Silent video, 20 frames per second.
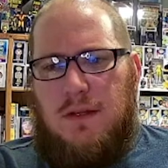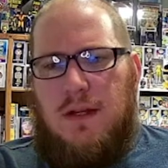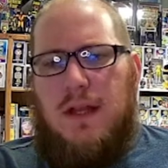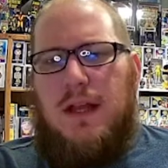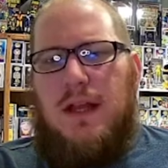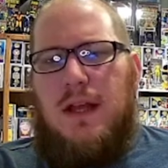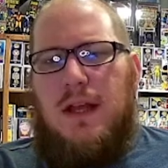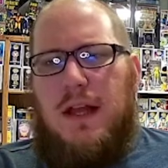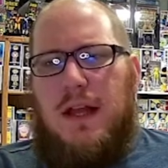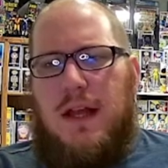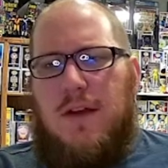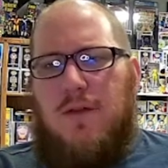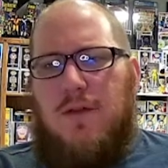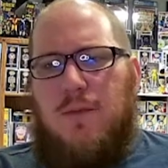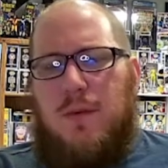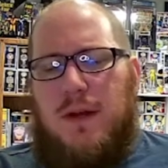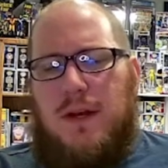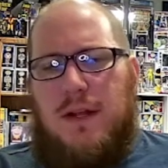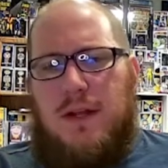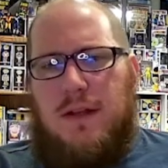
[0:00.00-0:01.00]
Hey
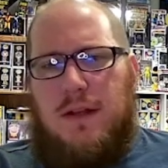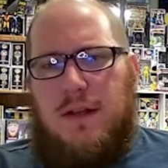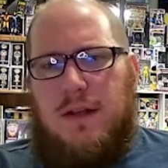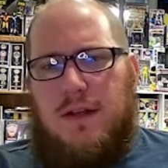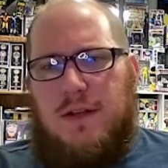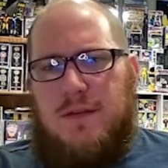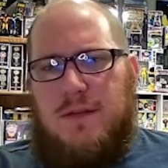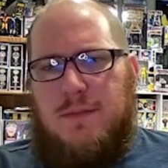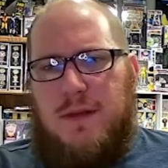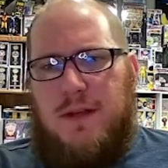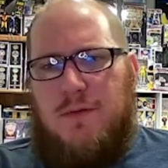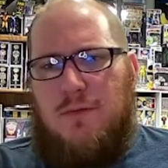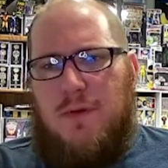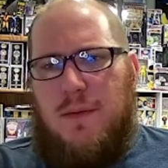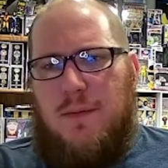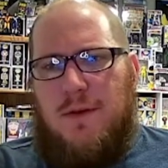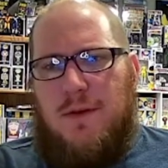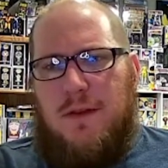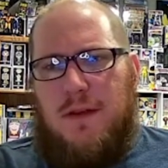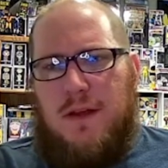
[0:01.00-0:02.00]
everybody, it's me,
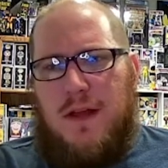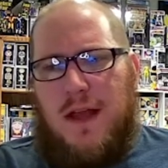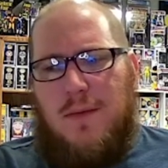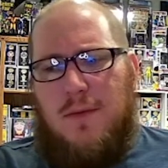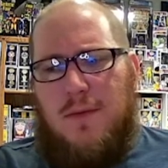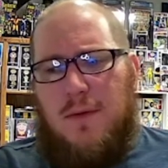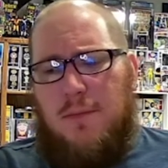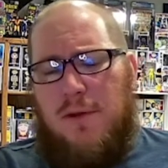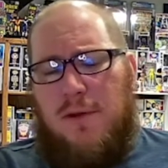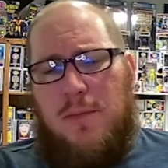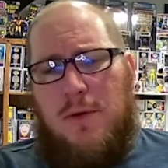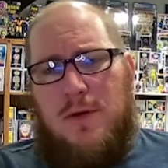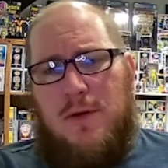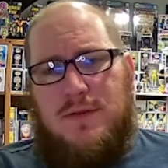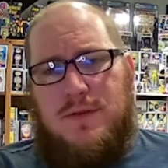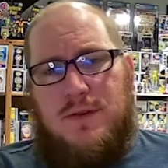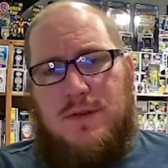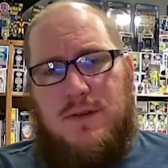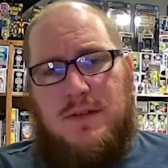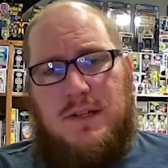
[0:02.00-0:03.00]
Remy, the comic book
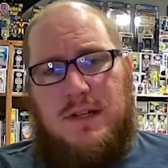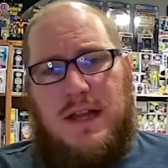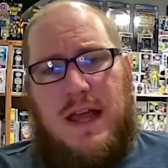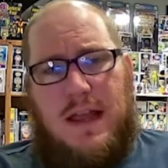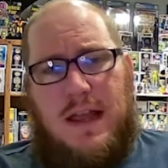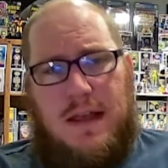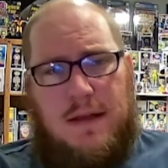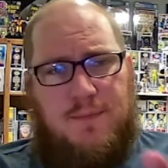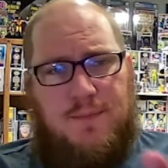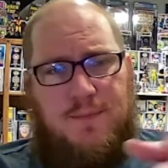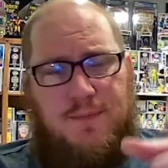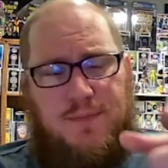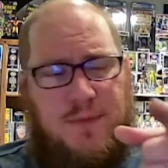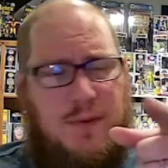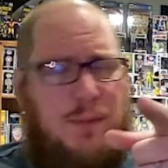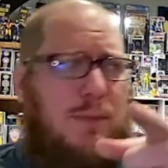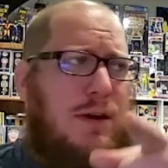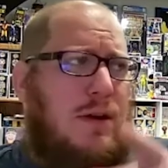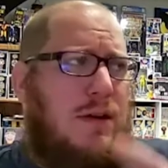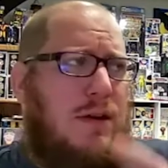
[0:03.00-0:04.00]
poser, and today
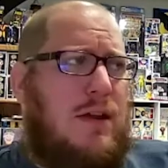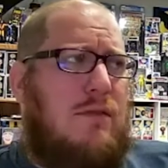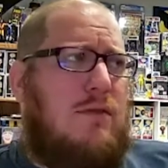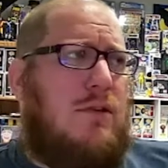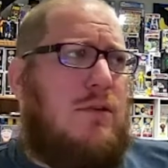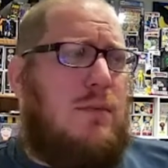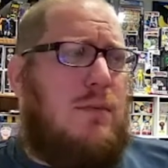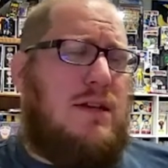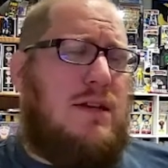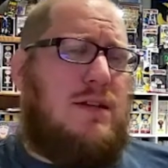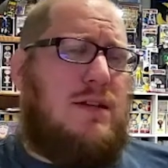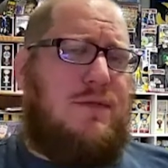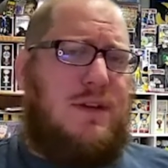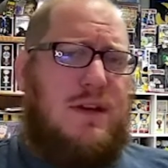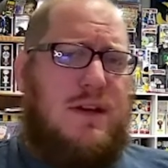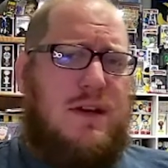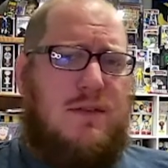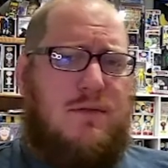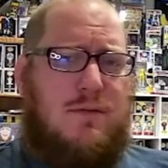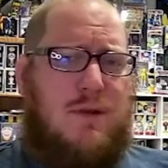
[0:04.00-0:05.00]
I'm here to give you my
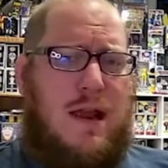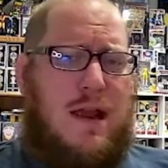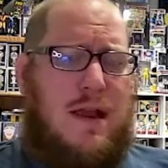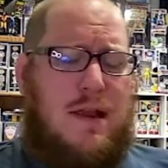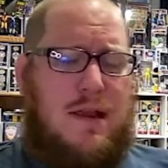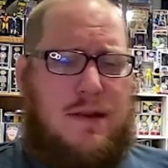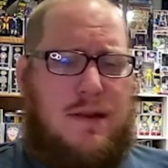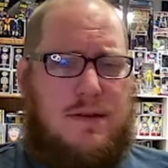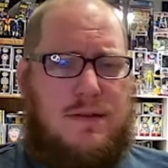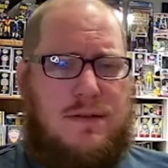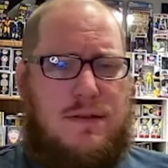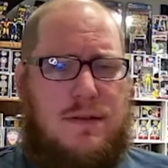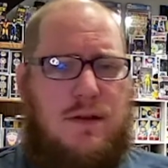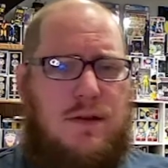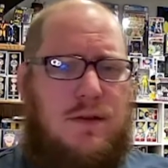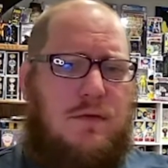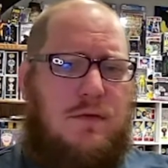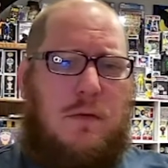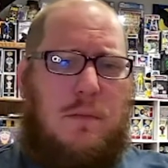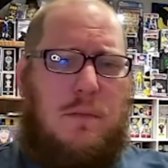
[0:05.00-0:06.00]
definitive rankings
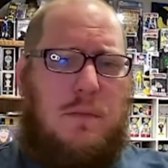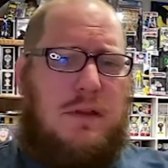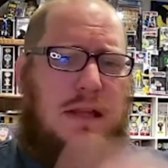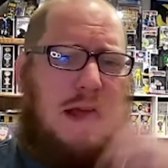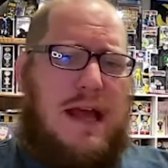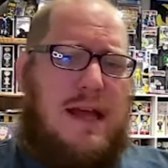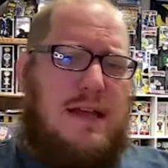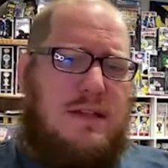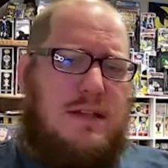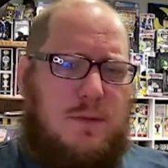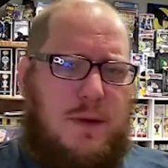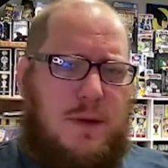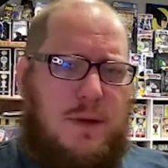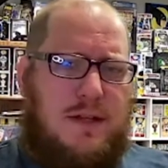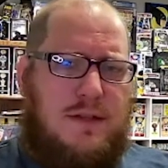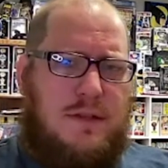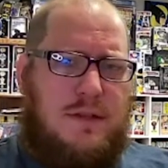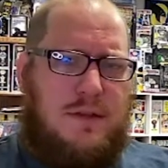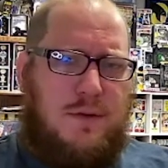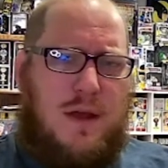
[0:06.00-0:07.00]
from last
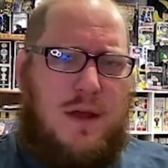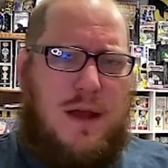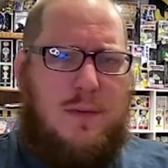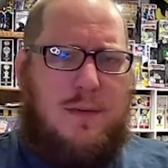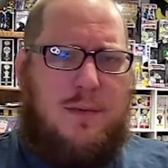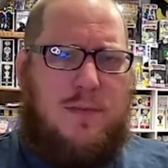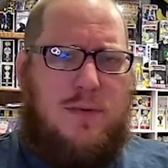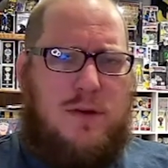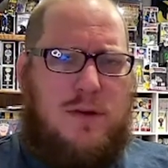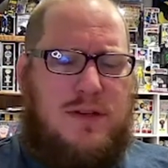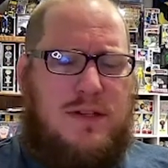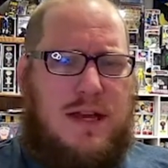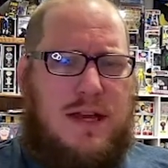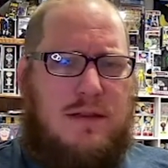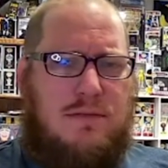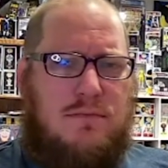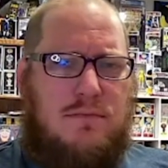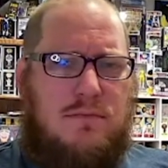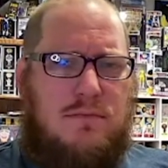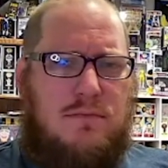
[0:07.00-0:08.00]
week's New Comic Book Day
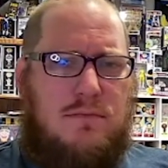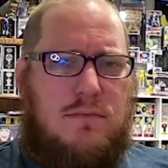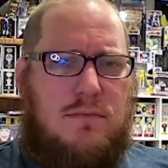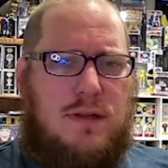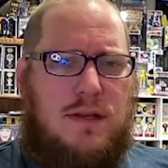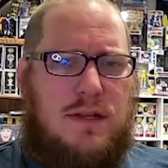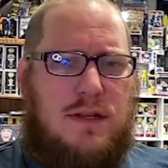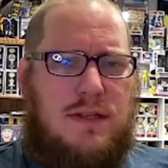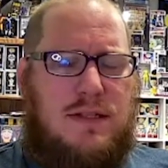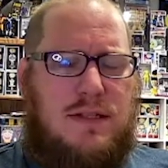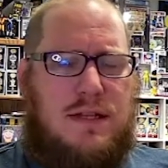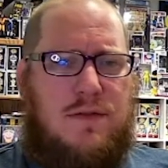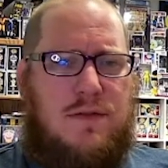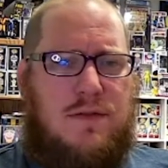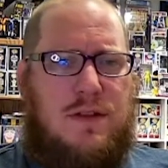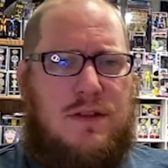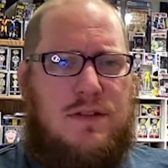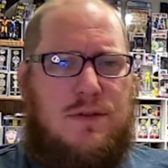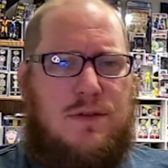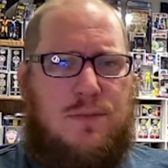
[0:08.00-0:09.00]
and see if
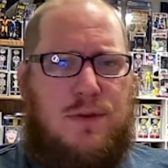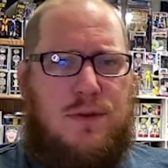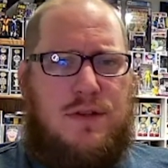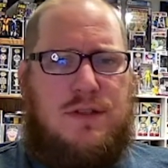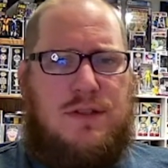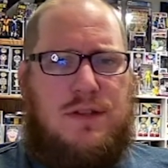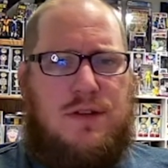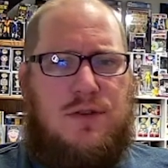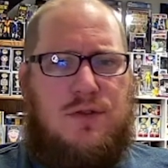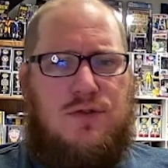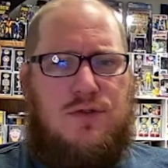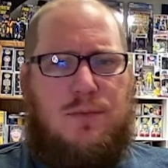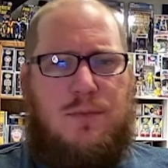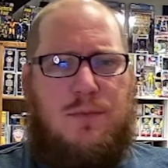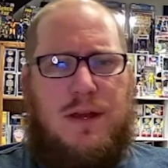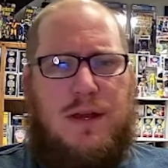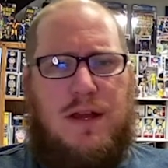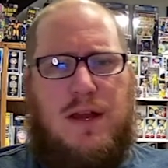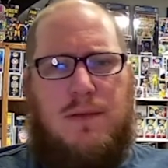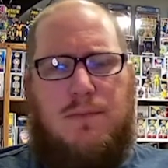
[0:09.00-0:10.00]
these are books that you should
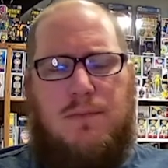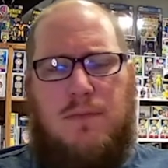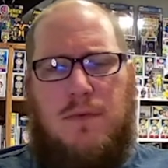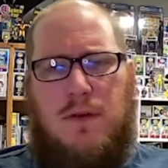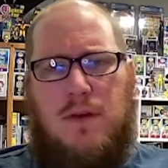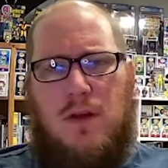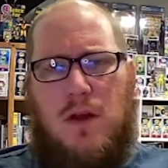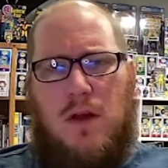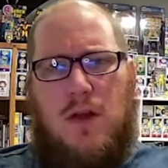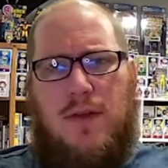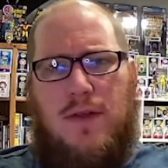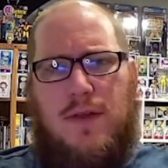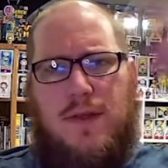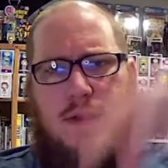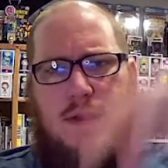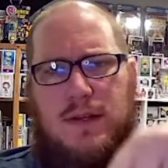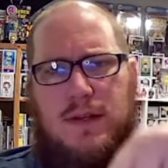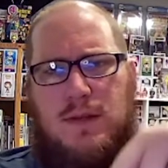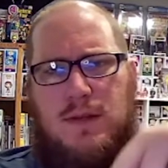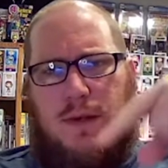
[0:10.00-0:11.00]
pick up on
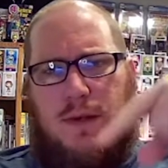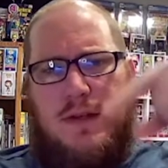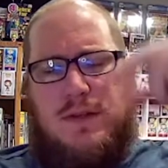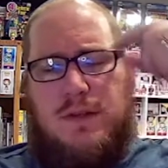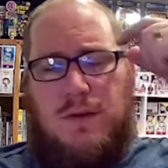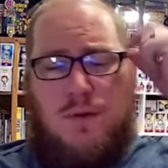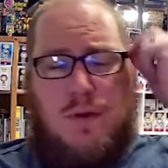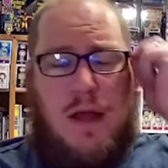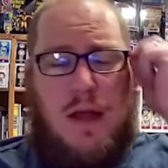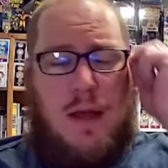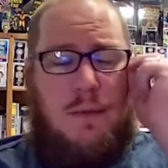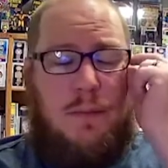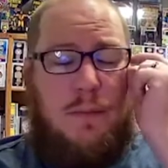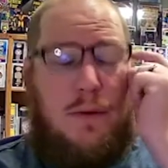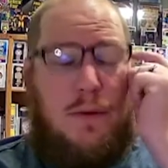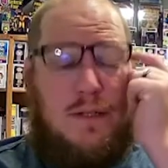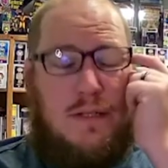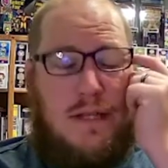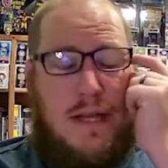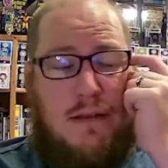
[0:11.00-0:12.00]
this week's New Comic
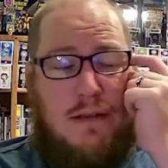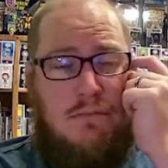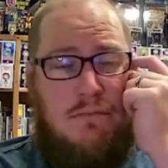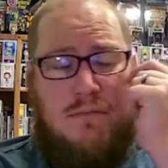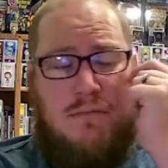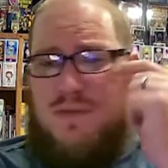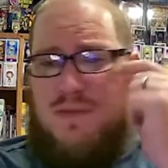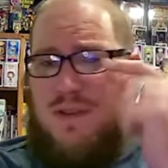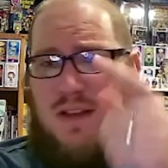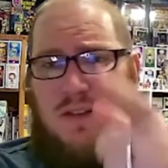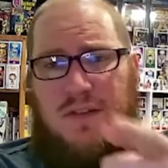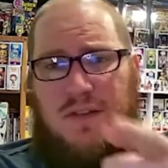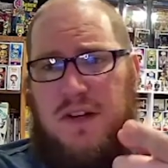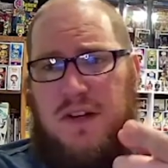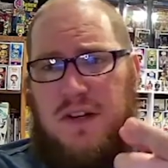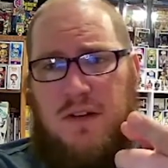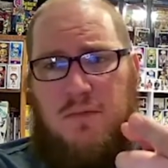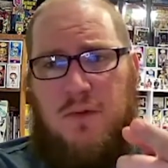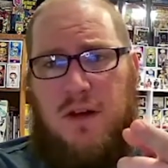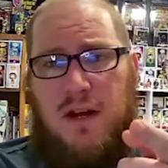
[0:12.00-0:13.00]
Book Day if you
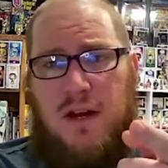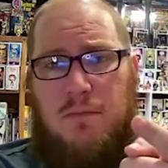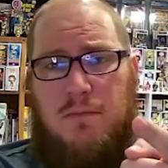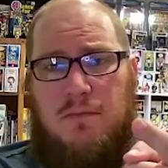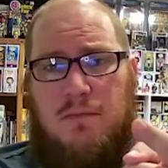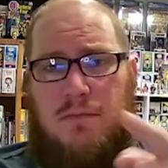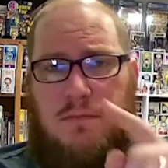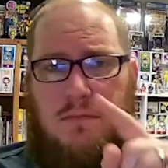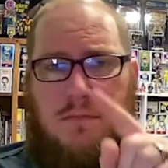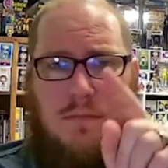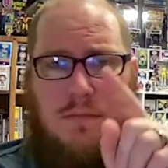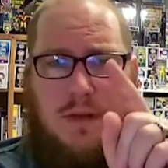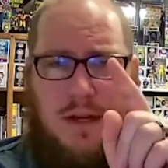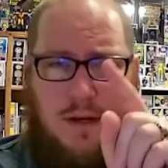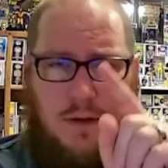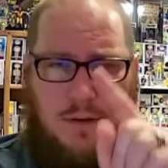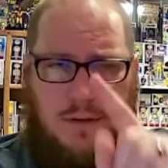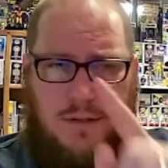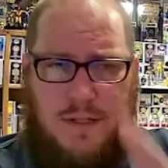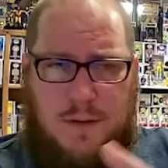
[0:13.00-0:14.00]
didn't read them, and
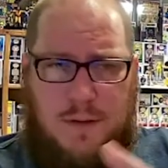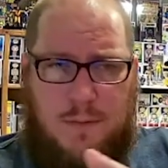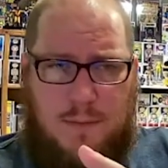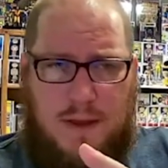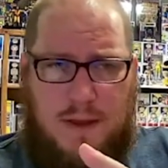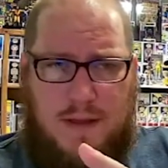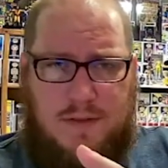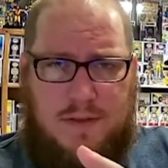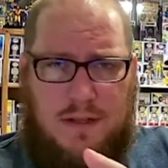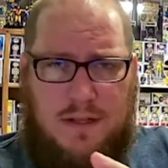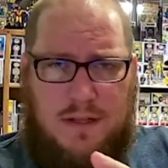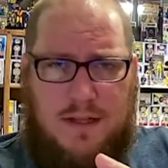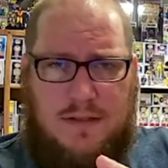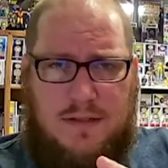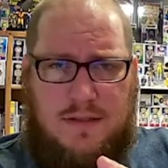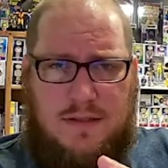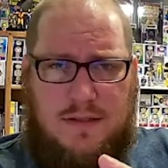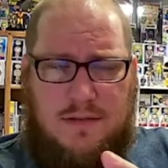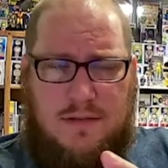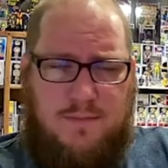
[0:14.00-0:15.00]
you'll see what made the
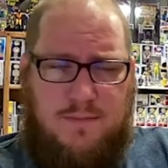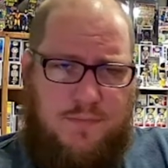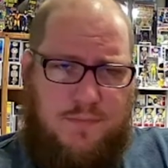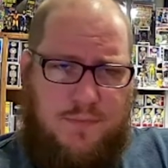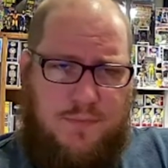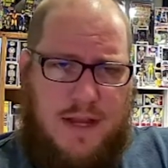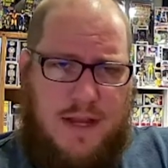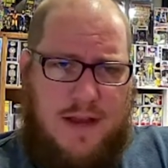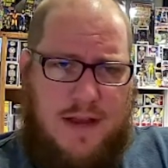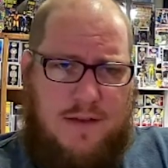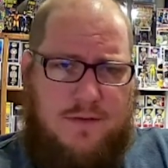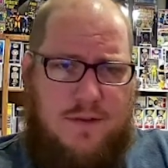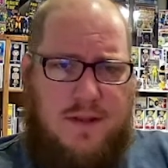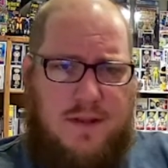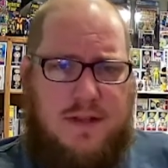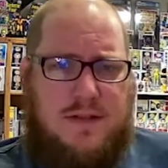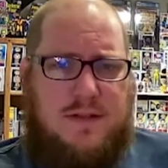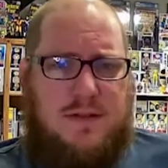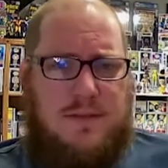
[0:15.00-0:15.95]
list after this.